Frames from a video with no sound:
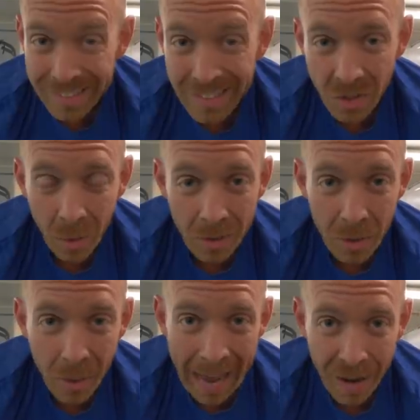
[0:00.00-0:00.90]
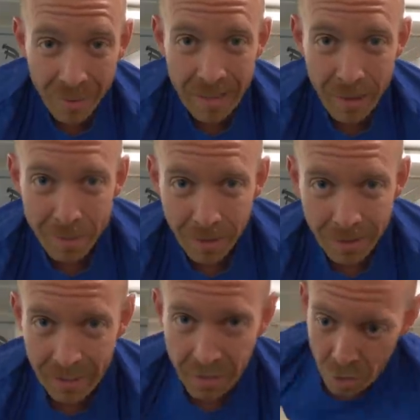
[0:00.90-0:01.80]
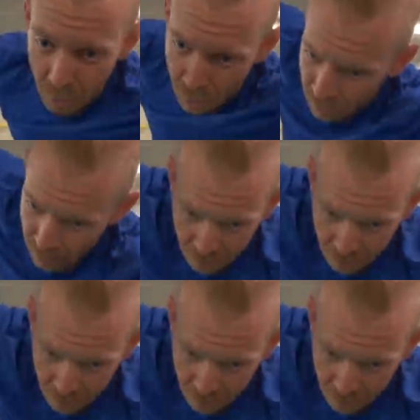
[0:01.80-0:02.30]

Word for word: it's so that you have the ability to